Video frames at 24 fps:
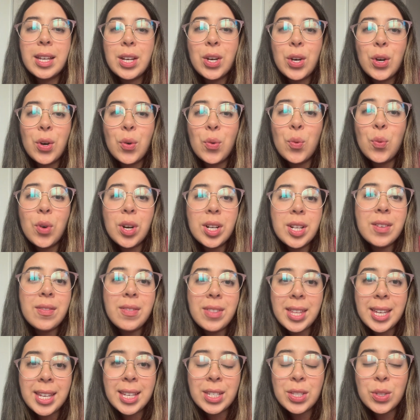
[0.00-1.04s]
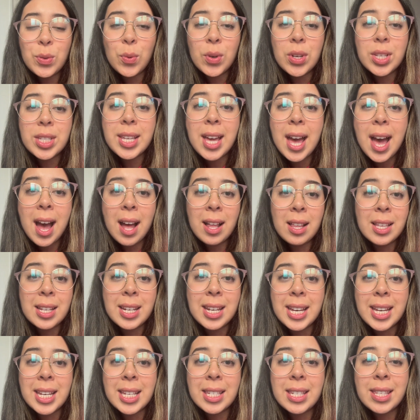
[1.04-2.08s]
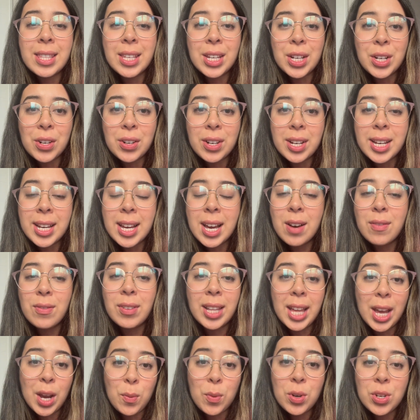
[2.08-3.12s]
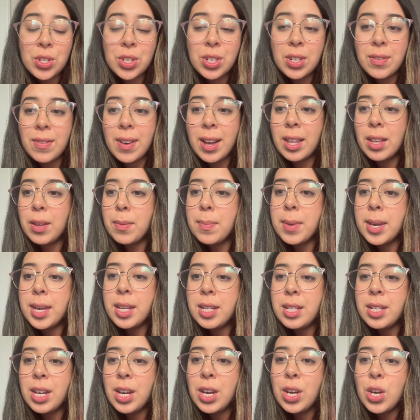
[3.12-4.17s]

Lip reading: One of these was Halliday's theory of language development,